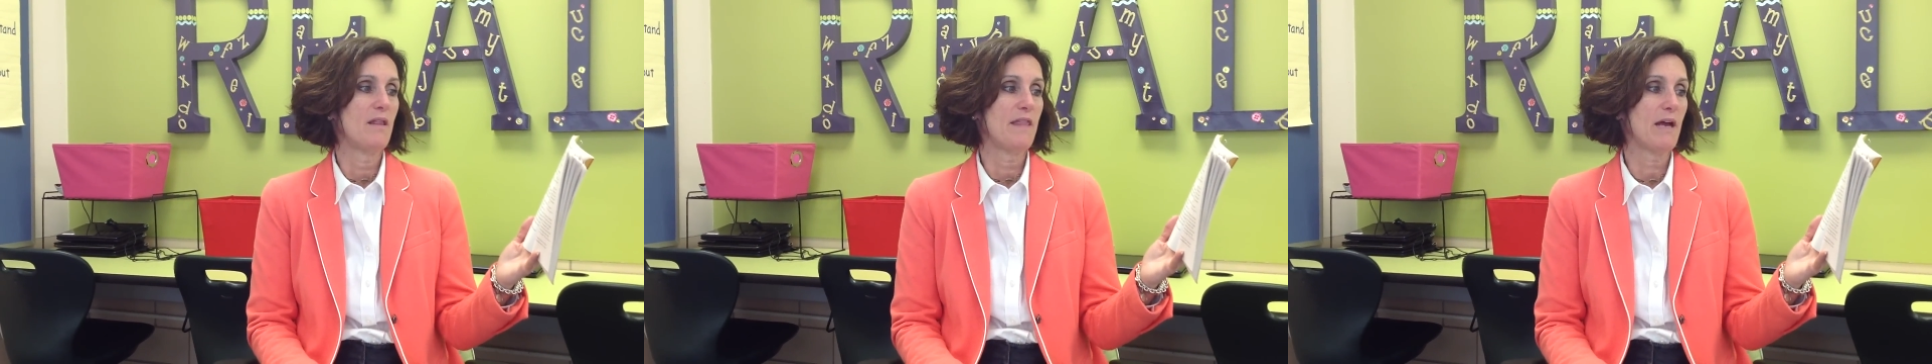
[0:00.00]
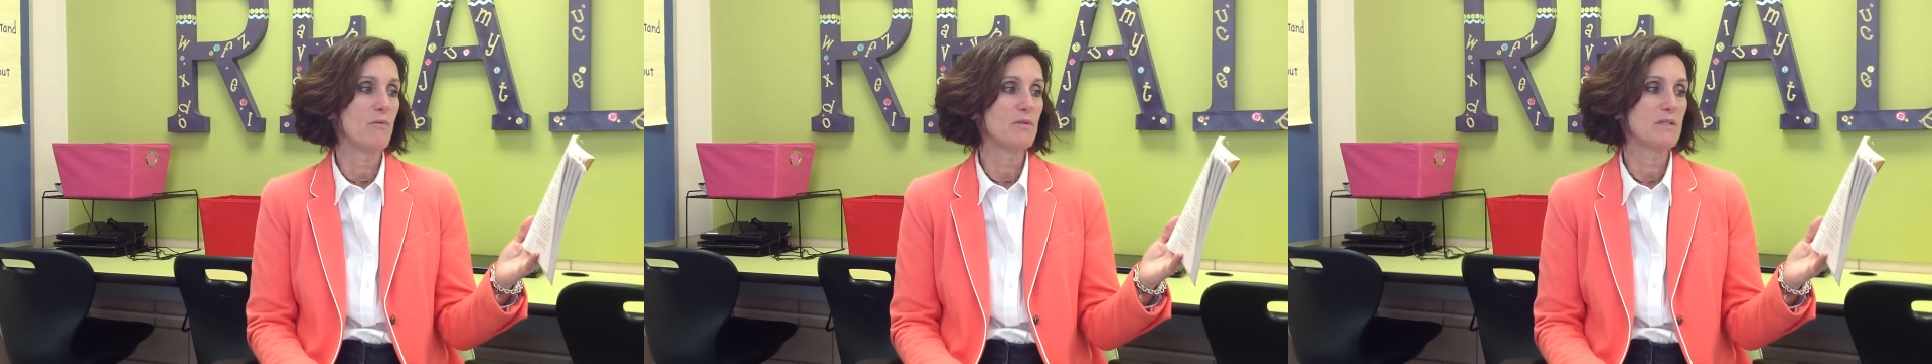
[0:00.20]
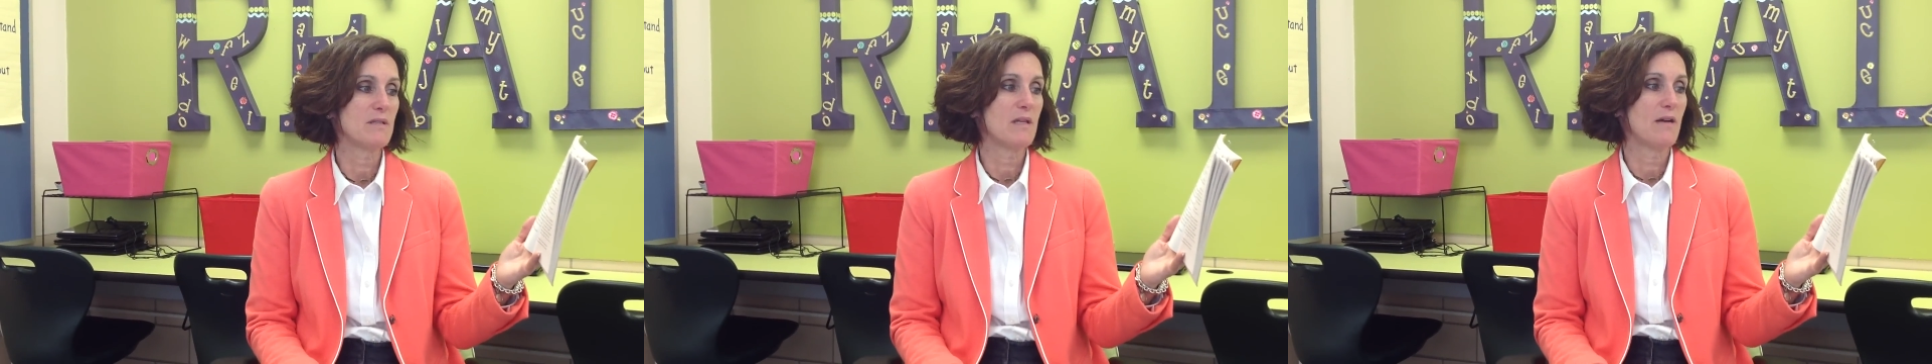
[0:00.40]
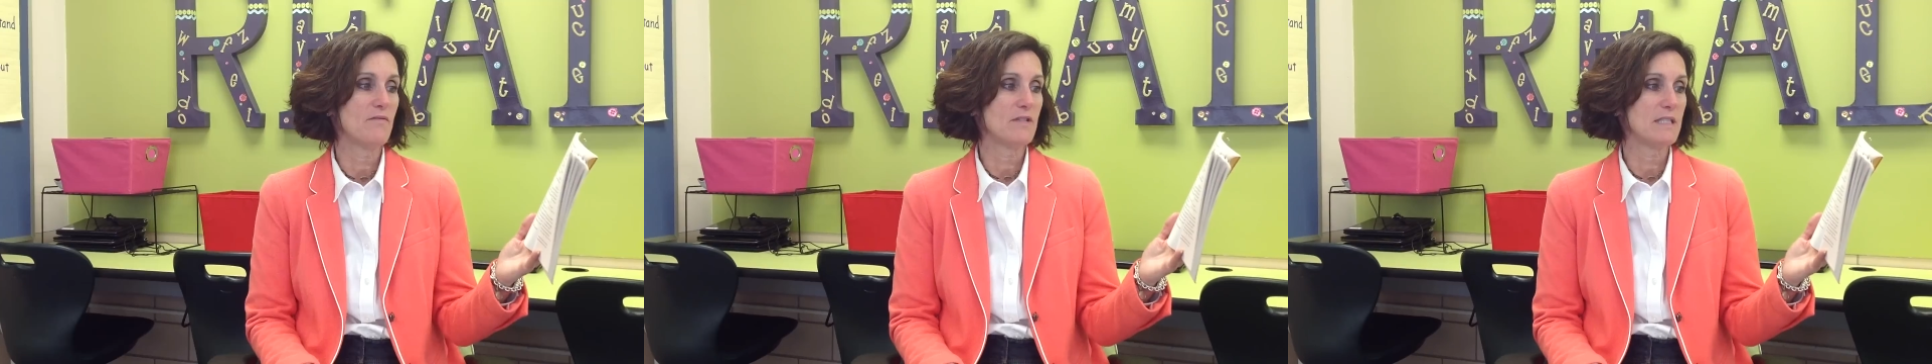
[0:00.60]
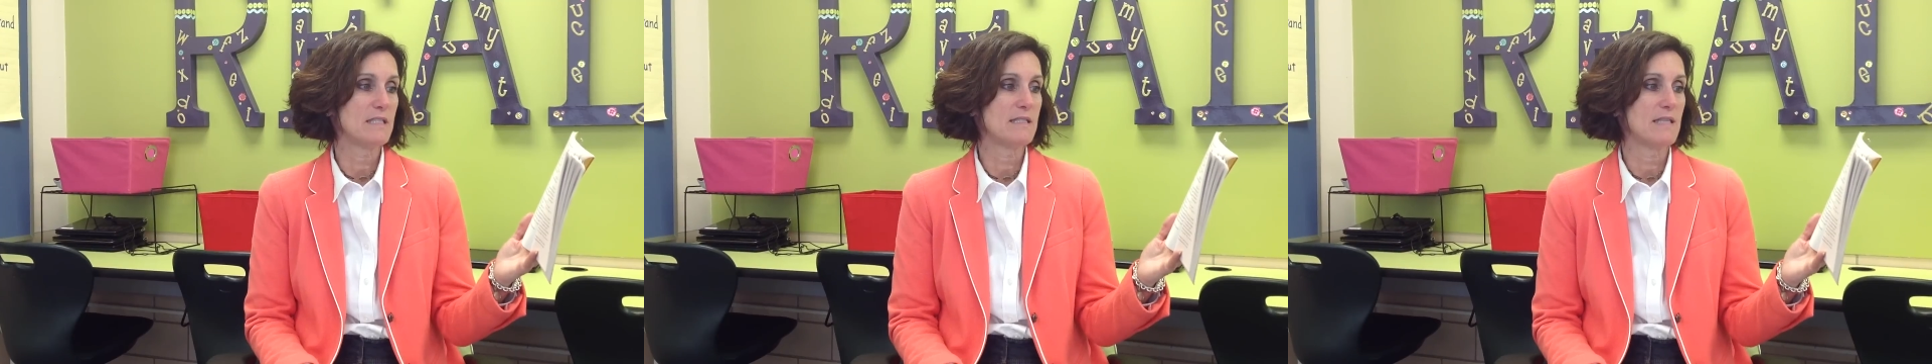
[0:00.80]
"That was
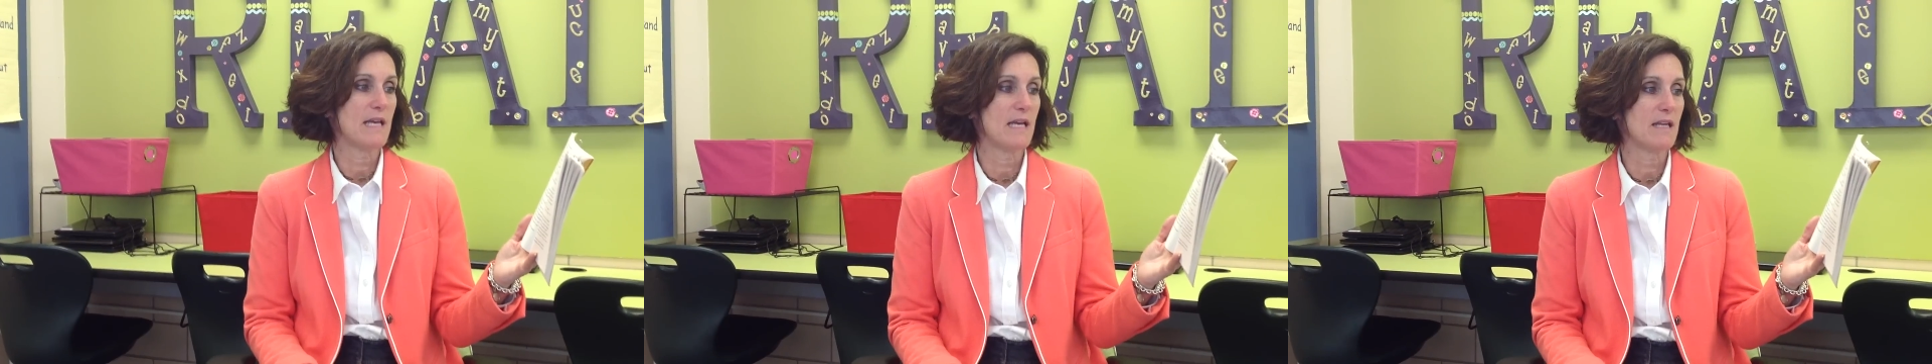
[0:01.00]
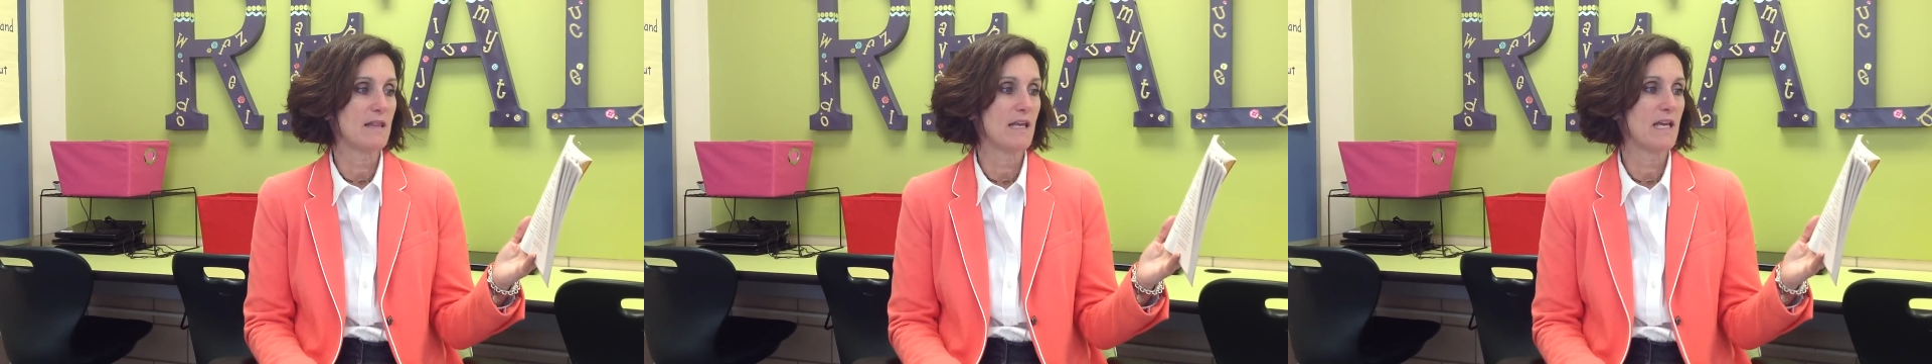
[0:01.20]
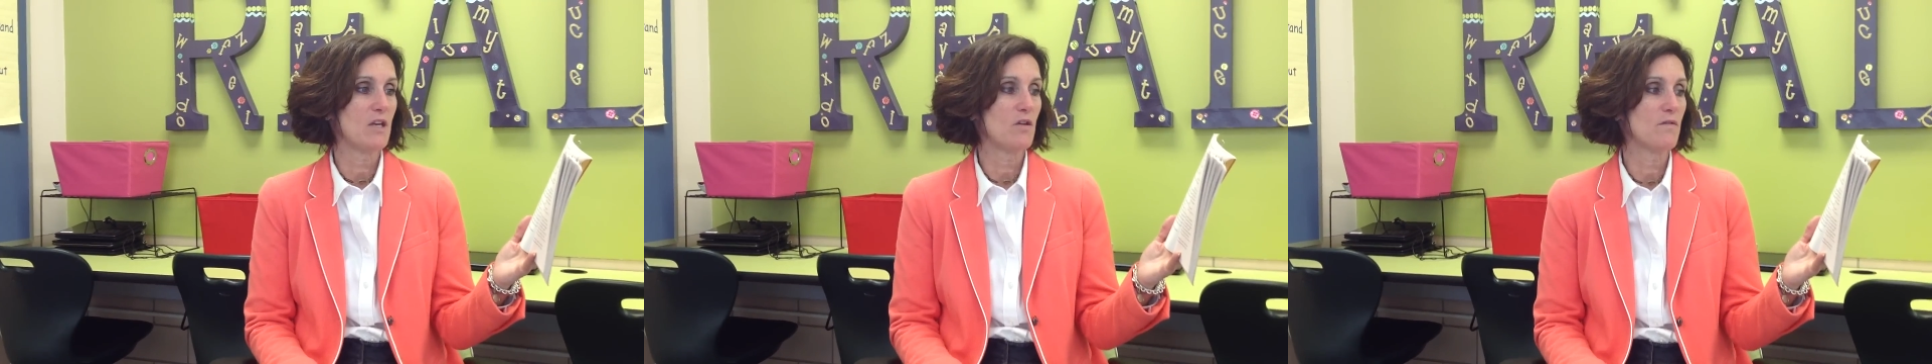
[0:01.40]
lovely, Saya. Thank